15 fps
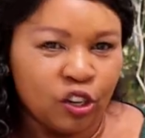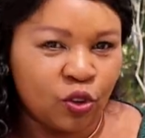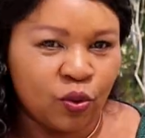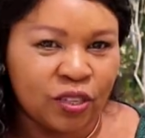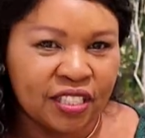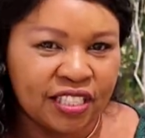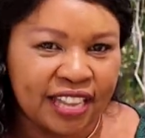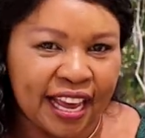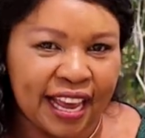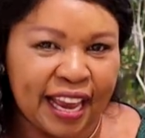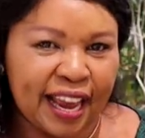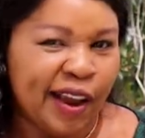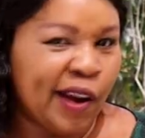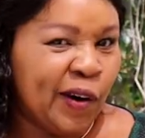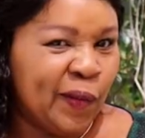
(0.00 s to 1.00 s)
to
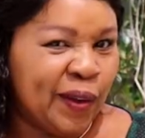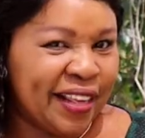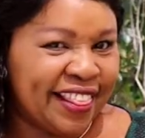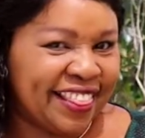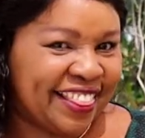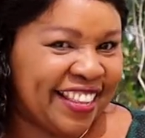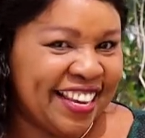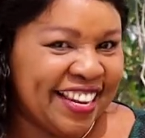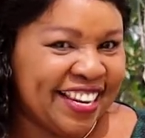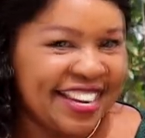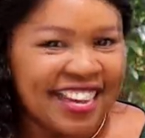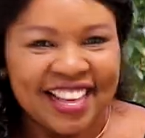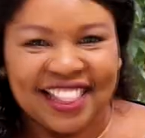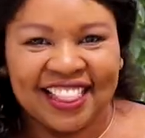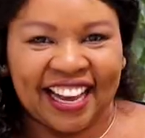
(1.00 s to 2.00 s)
stay within
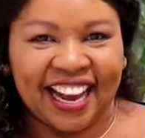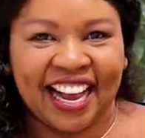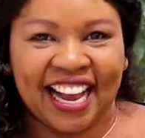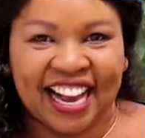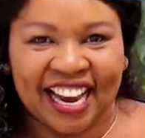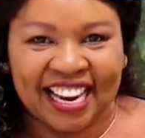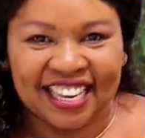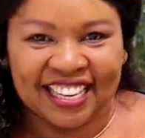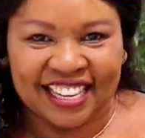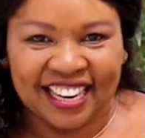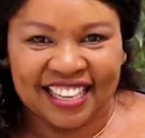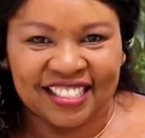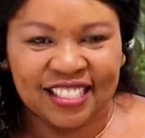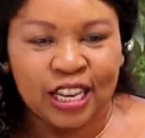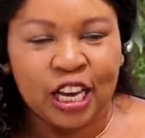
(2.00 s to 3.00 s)
the
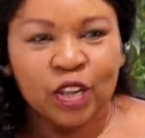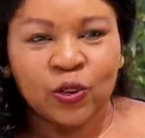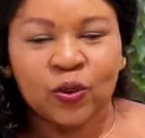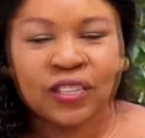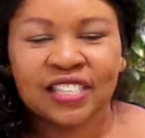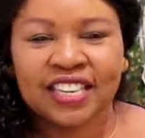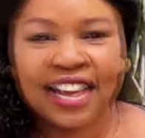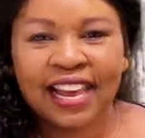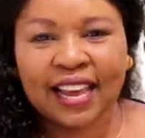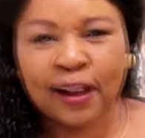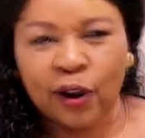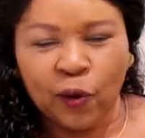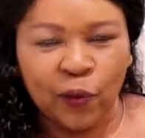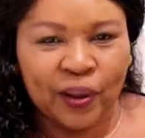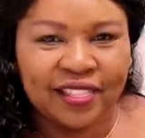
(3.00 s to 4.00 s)
guidelines, to
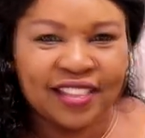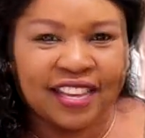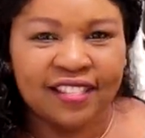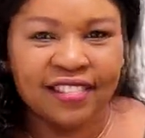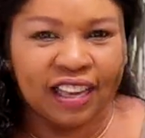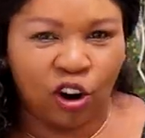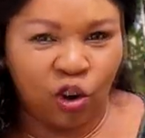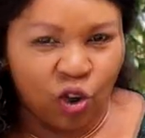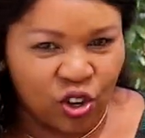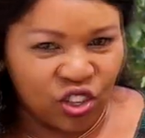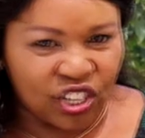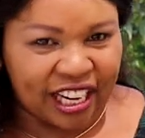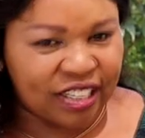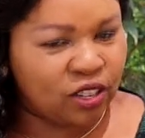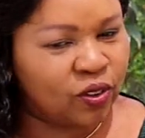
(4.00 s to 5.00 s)
stay within the
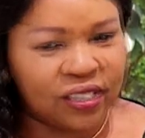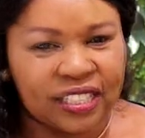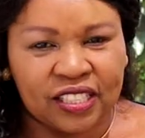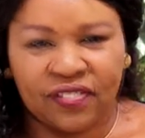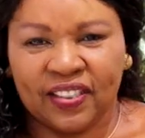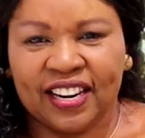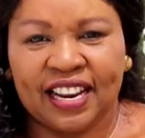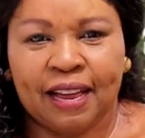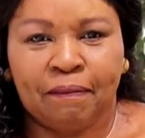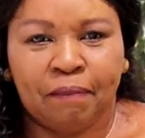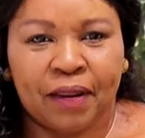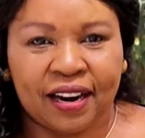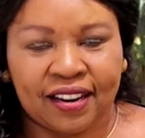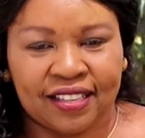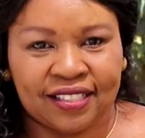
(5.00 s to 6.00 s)
contract, because it's very
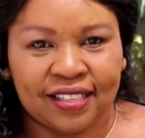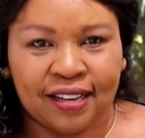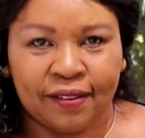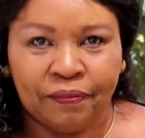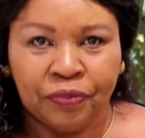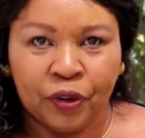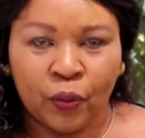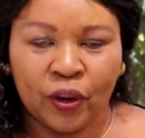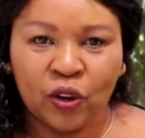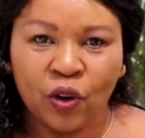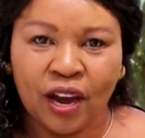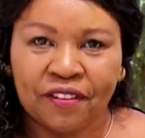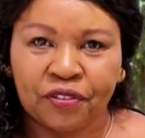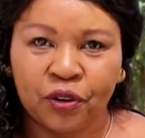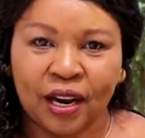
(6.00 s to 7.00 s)
embarrassing when you
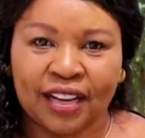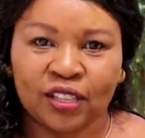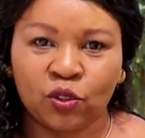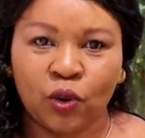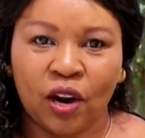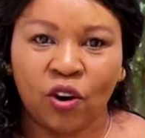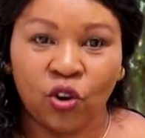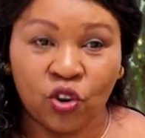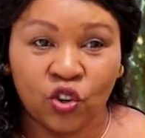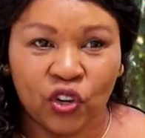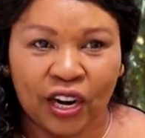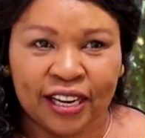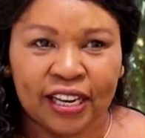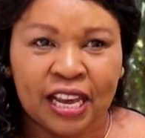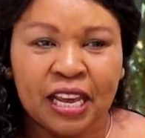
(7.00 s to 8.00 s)
have to cancel a
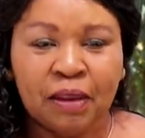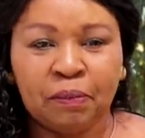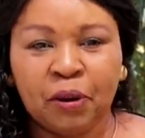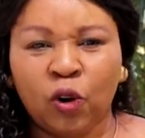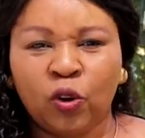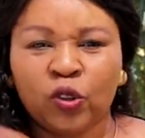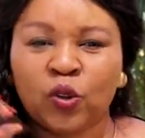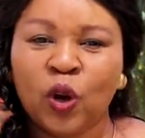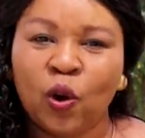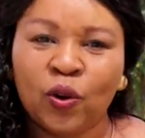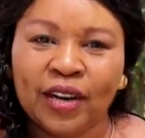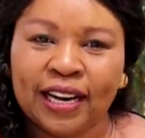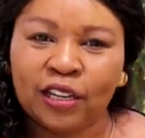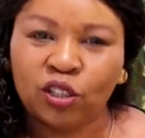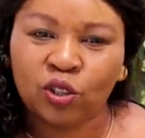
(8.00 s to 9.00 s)
contract because your
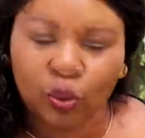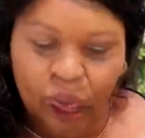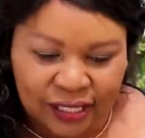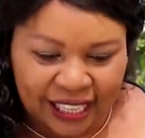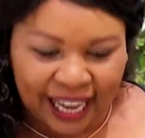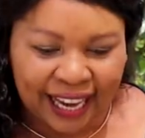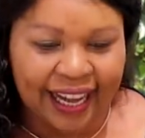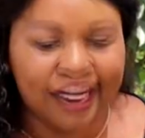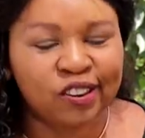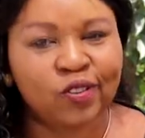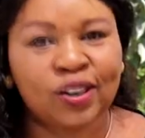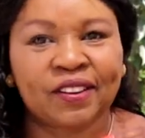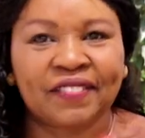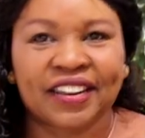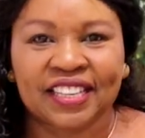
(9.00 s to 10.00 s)
own endorser
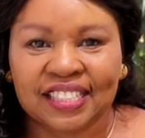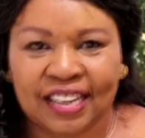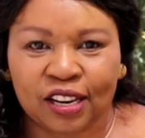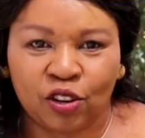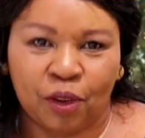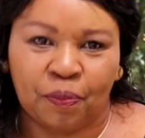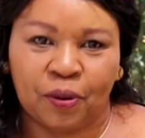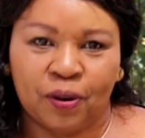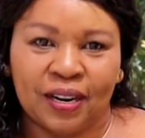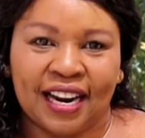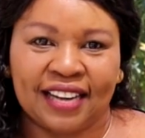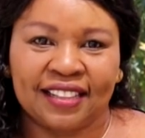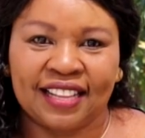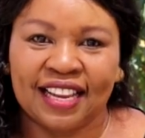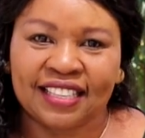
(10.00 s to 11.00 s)
cannot even take your
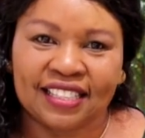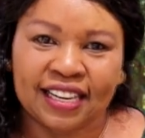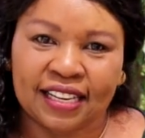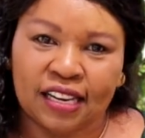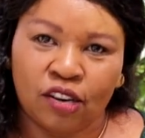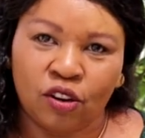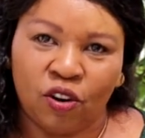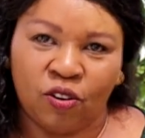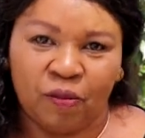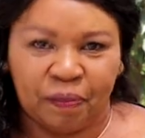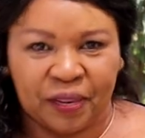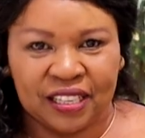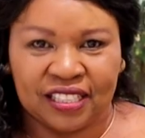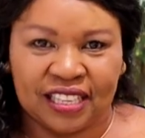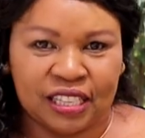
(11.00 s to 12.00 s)
product. They are taking your
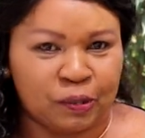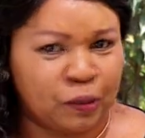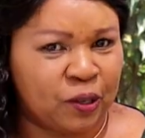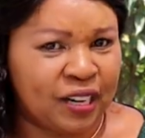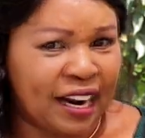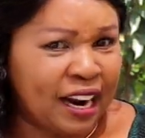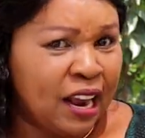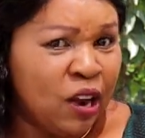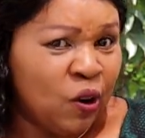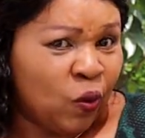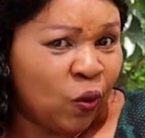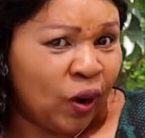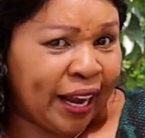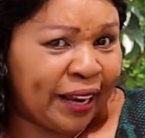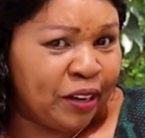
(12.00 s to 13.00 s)
competitor's product.
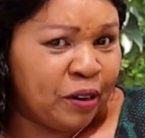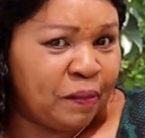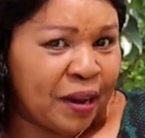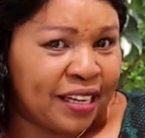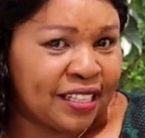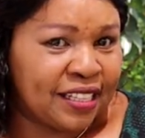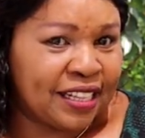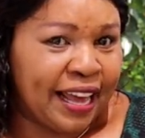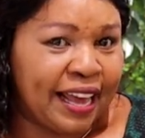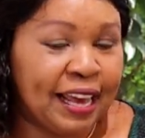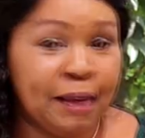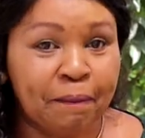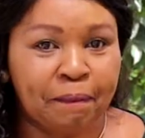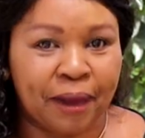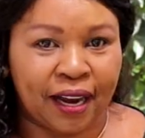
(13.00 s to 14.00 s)
Can you imagine the
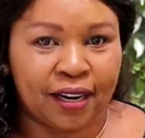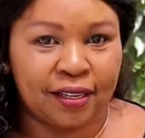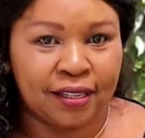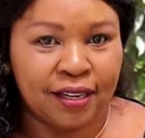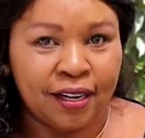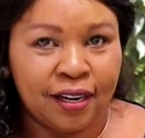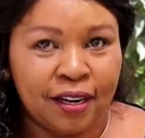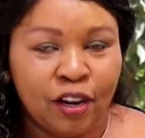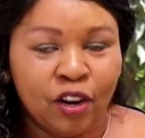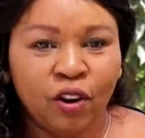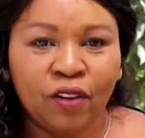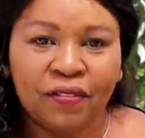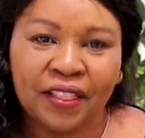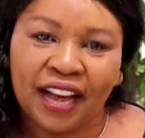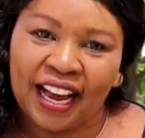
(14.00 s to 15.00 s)
impact
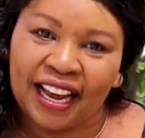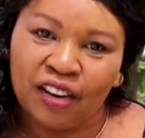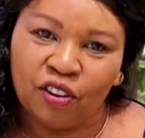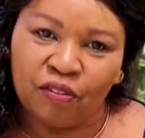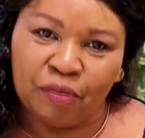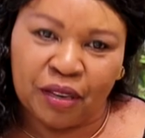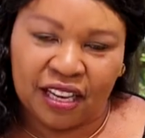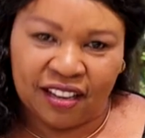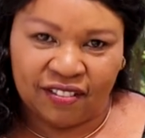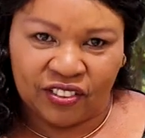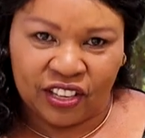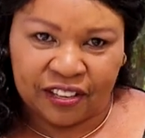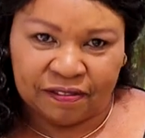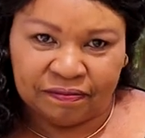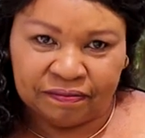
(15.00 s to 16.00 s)
of that kind of
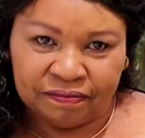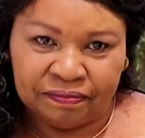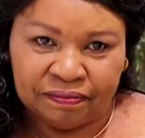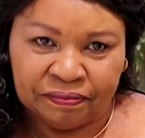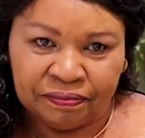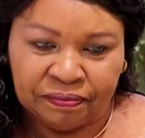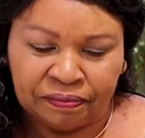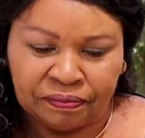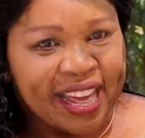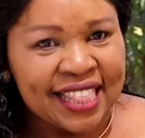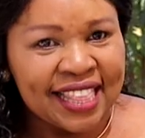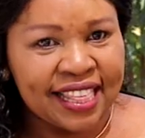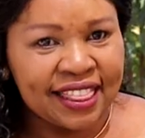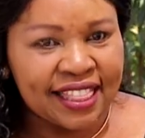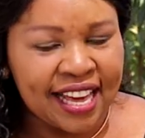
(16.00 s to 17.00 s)
behavior?
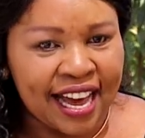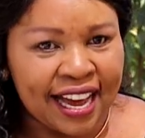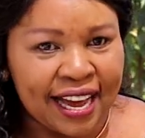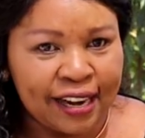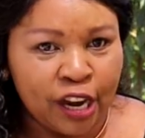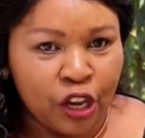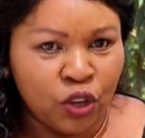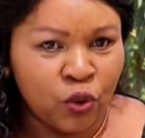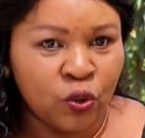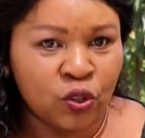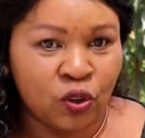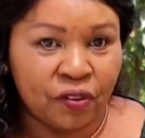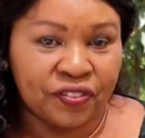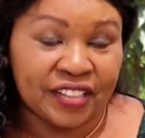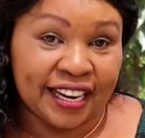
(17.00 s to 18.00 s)
The third use
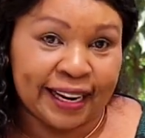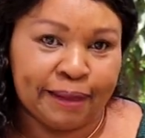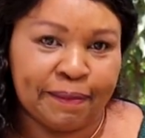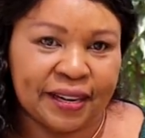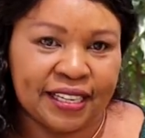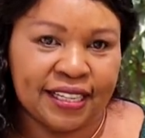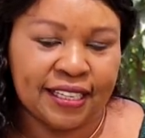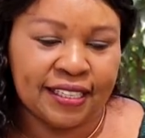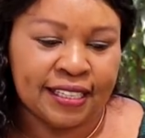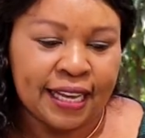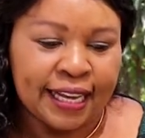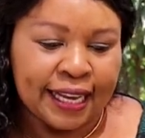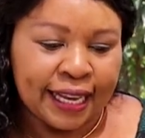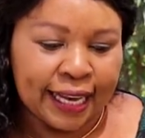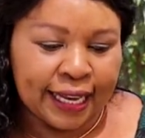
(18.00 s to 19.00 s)
of celebrities
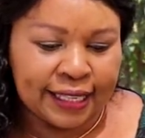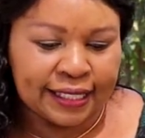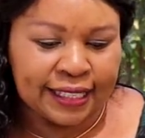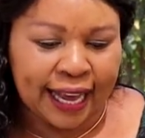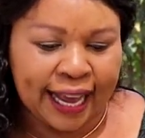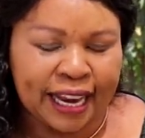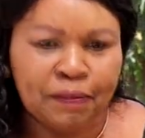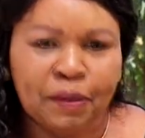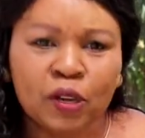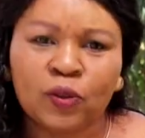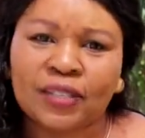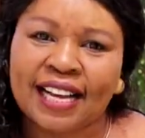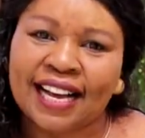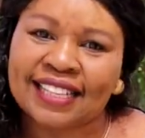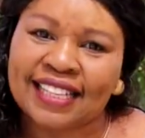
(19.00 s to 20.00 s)
is they can be
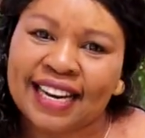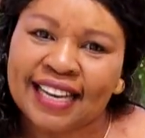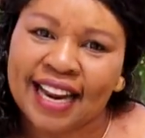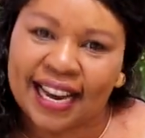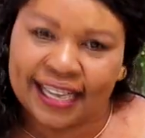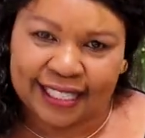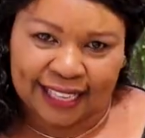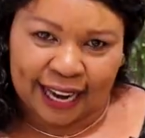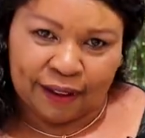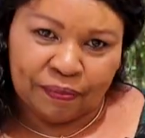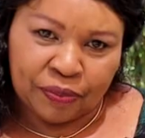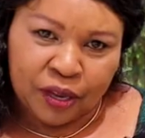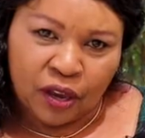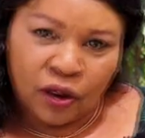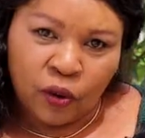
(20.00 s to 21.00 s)
used as an actor.
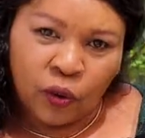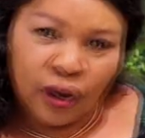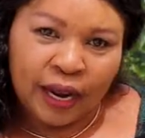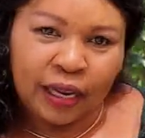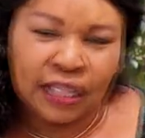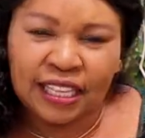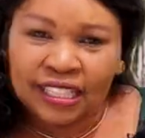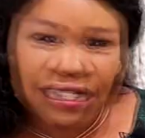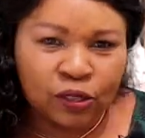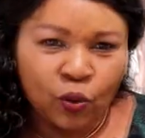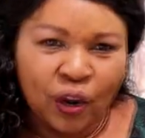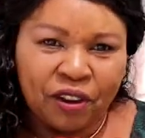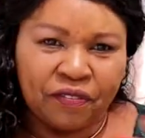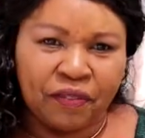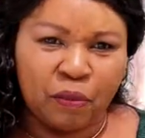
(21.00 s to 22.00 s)
This is
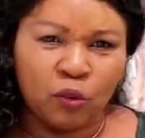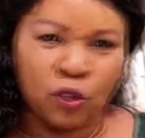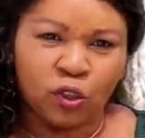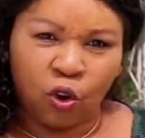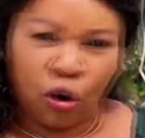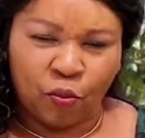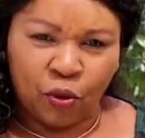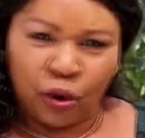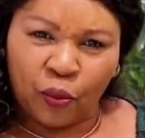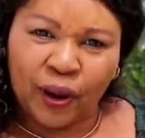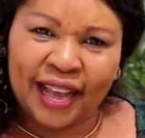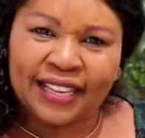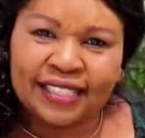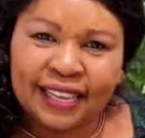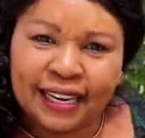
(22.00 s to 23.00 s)
one of the most common,
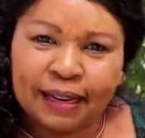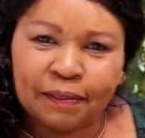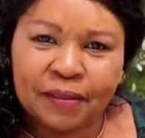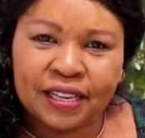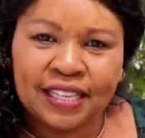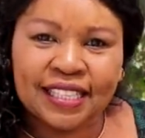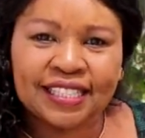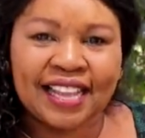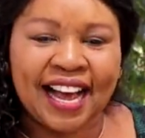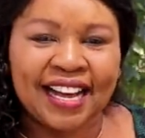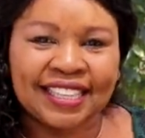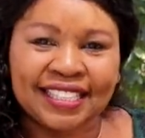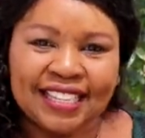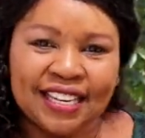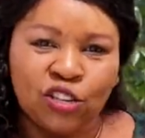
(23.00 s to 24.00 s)
where celebrities
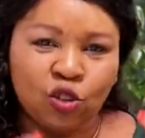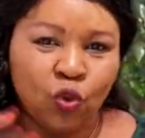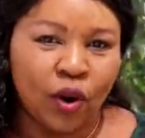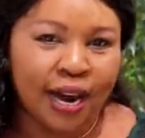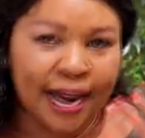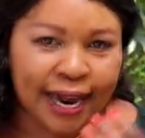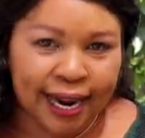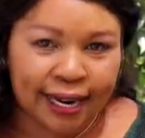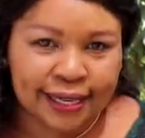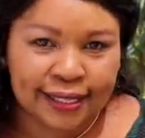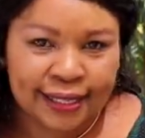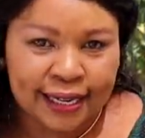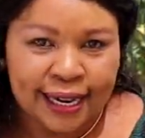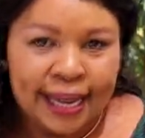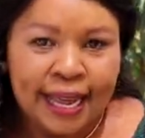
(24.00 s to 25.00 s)
are seen to act